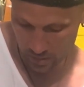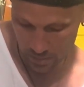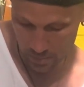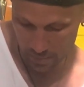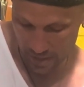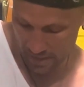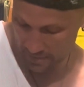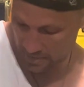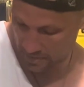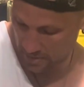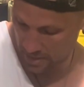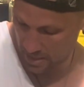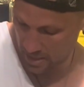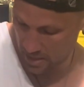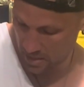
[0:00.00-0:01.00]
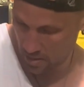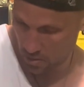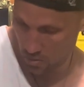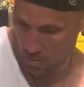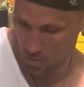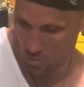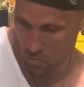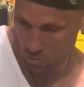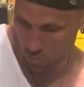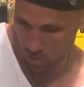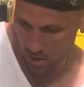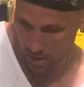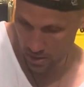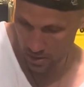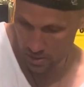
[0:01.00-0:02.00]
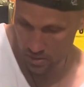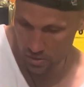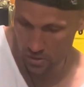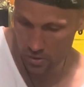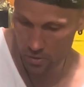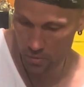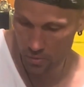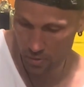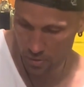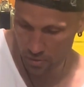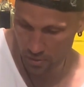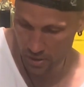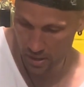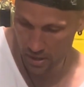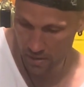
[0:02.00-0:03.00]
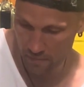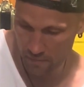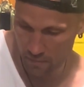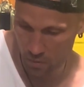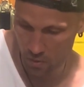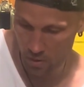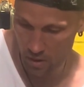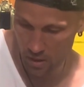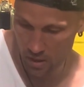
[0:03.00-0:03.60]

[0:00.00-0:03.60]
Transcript: Back to D. 1, 2, 3, 4.